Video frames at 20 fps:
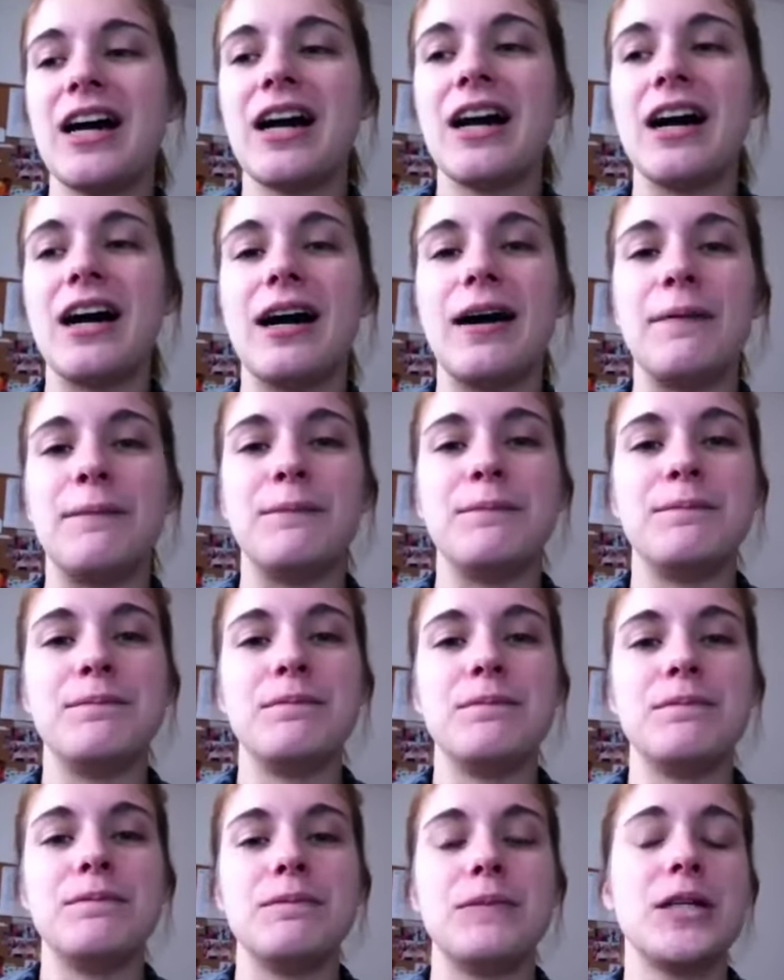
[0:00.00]
But
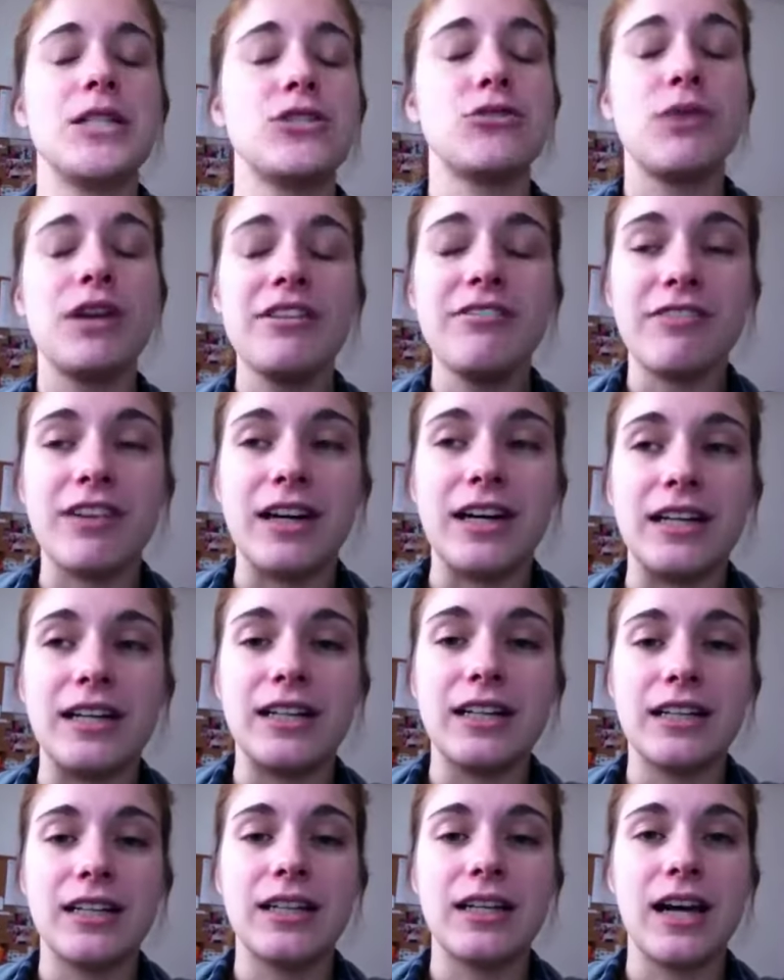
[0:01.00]
it's great
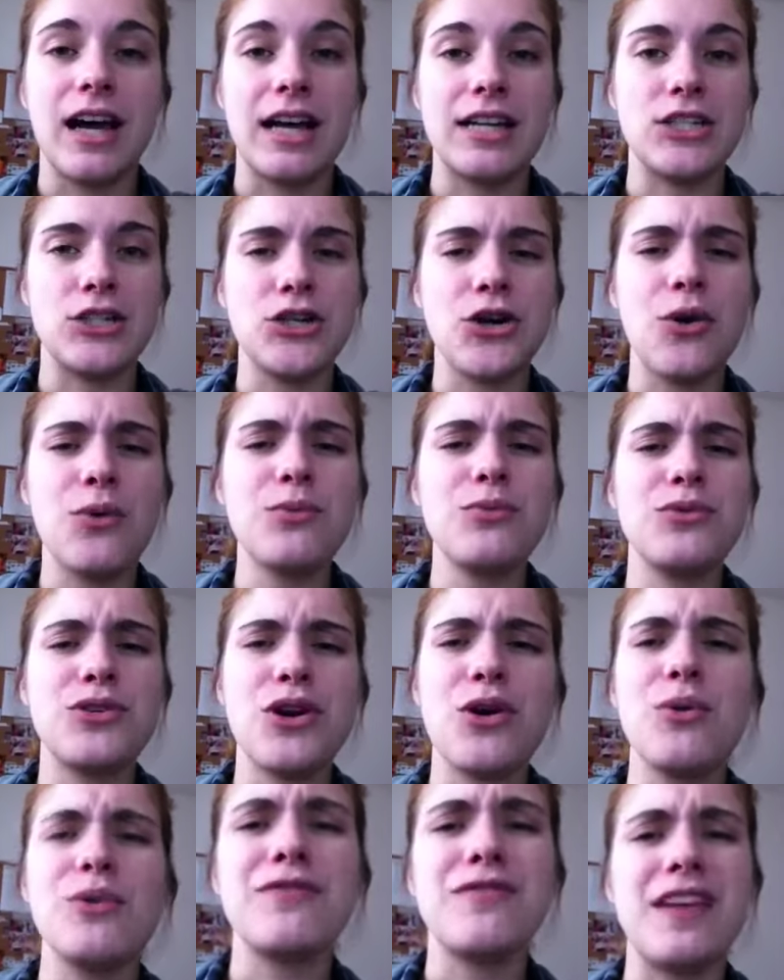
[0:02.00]
fun. I don't
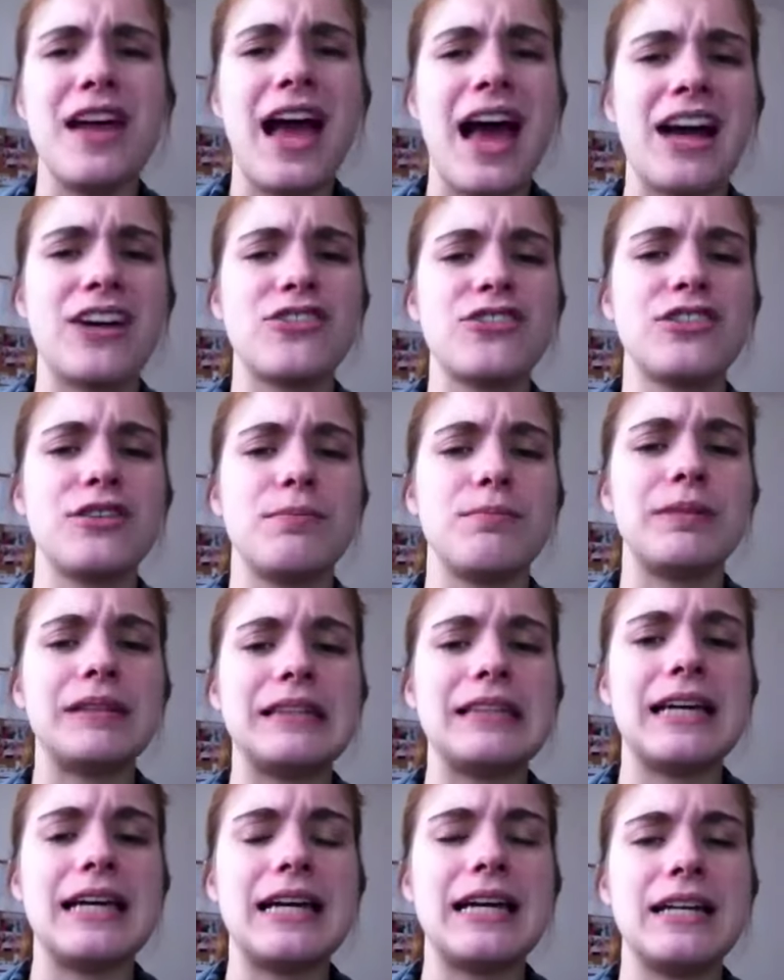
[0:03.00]
know if they actually
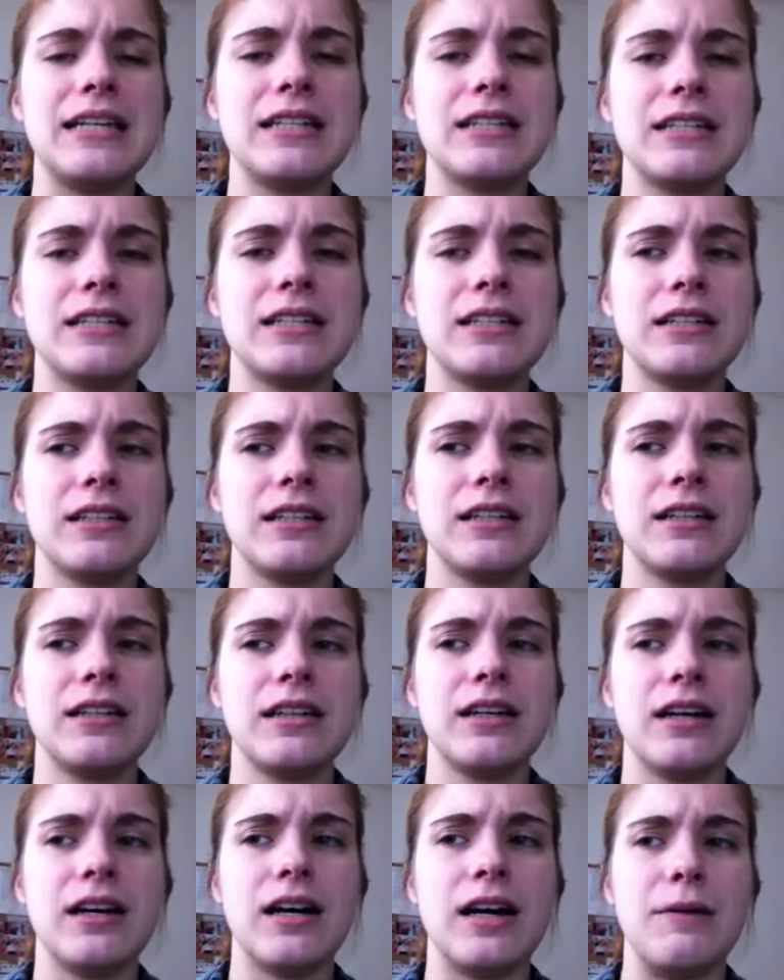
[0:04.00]
play it
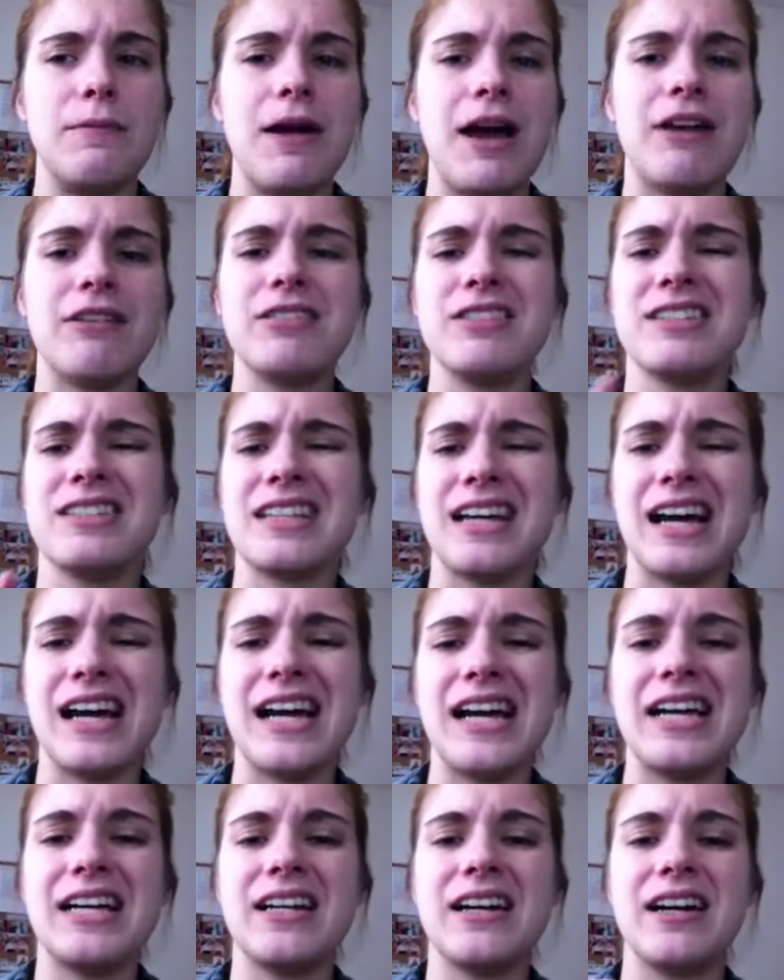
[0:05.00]

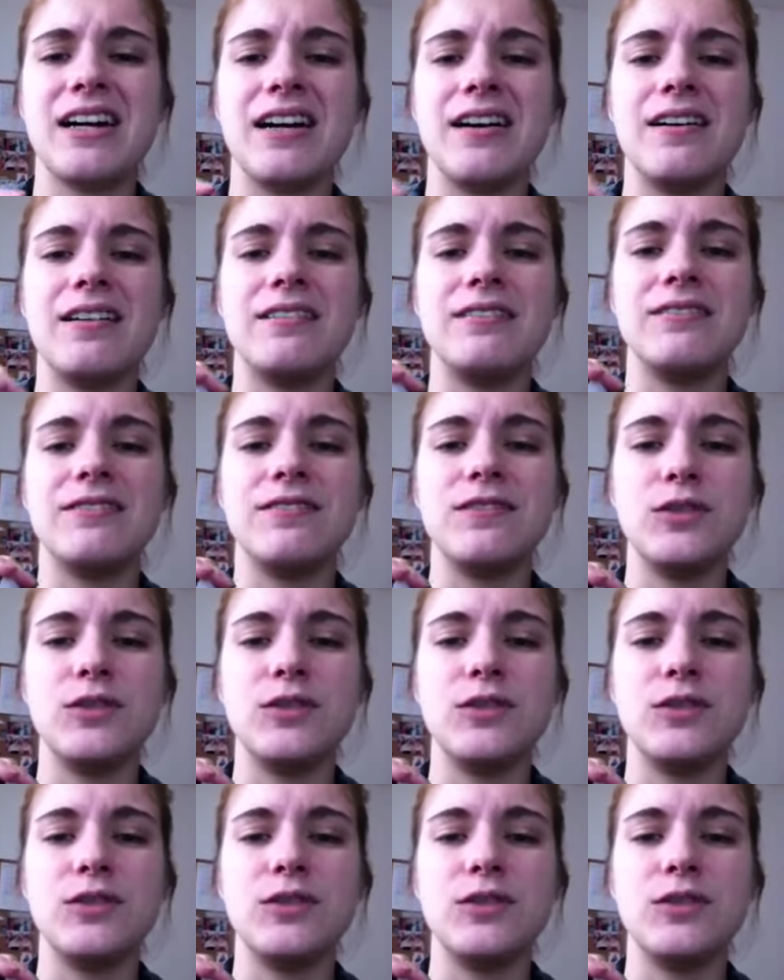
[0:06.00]
outside of